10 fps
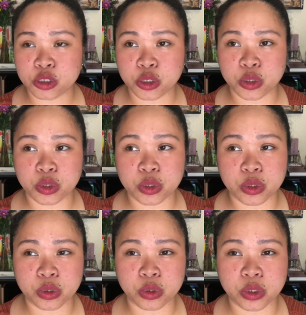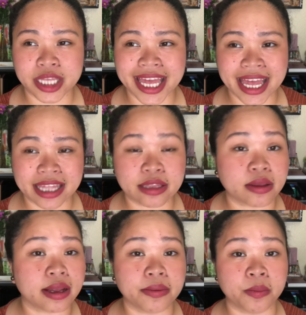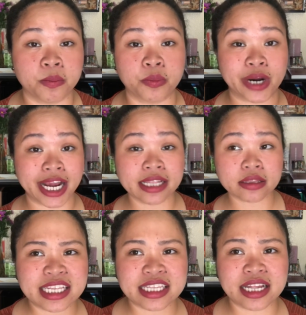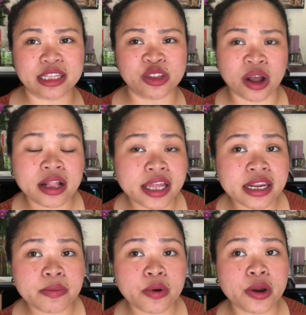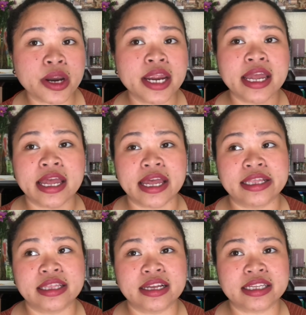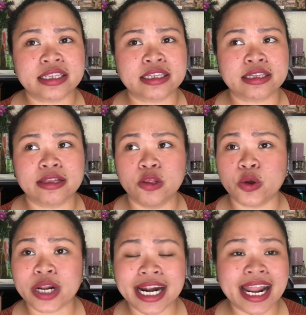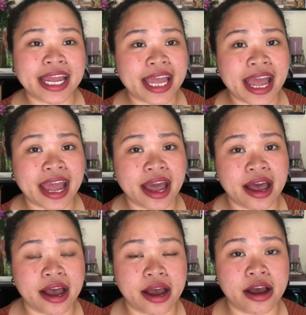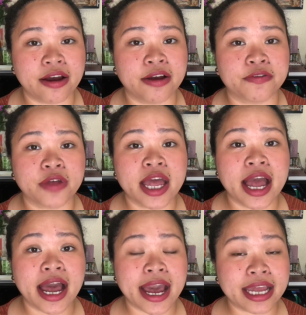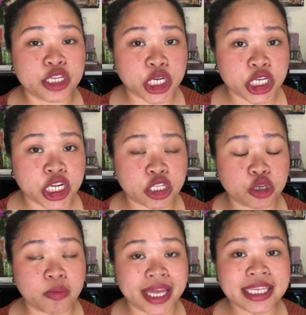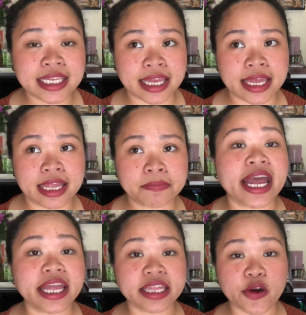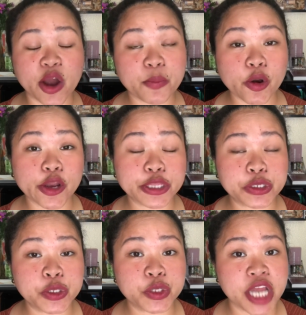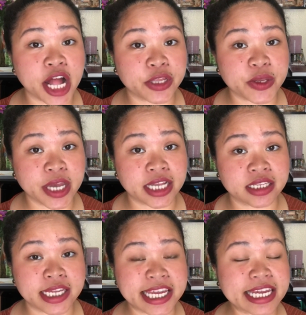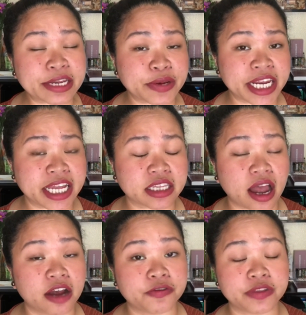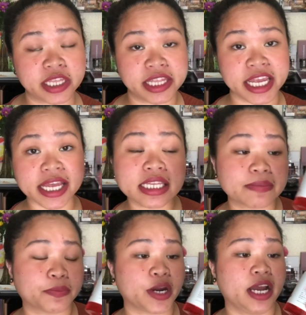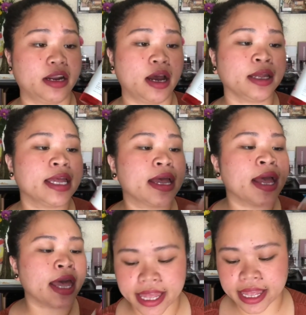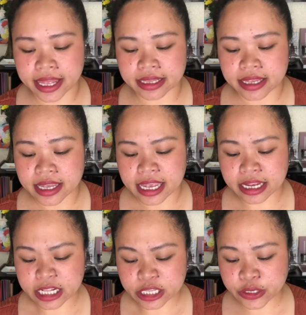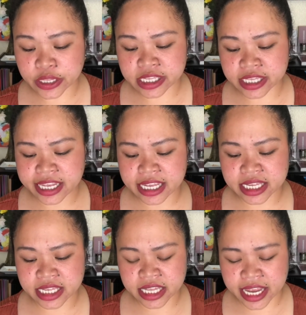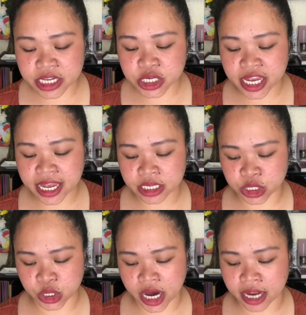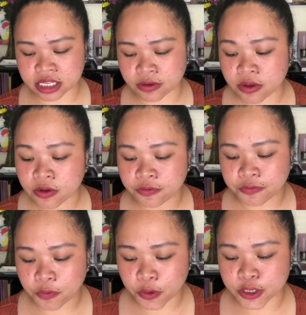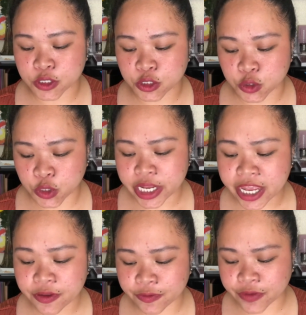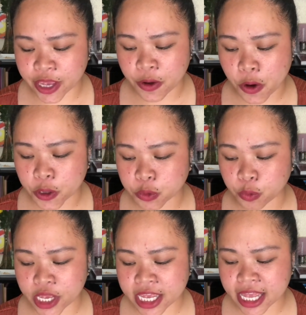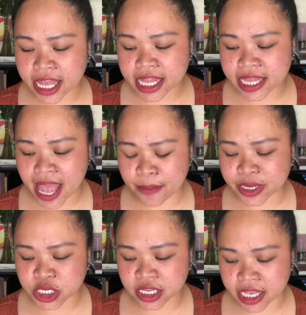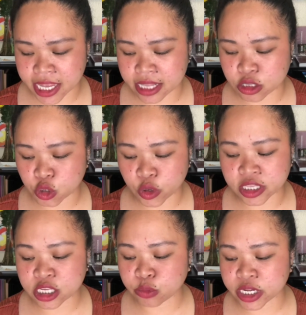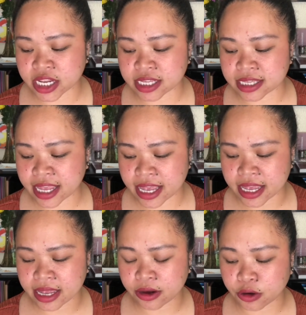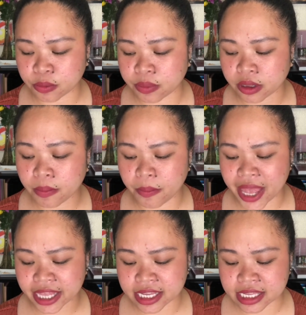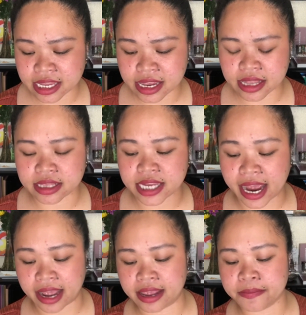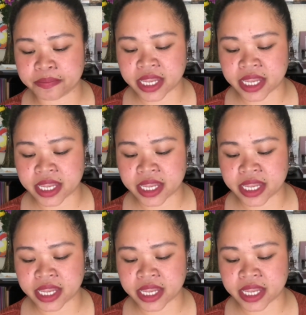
to get bright it's not dull anymore it does look like i have hydration to my skin and now i'm going to tell you guys the ingredients of this product and includes the sage extracts for soothing effect on weak and damaged skin so this one is a herbal medicine type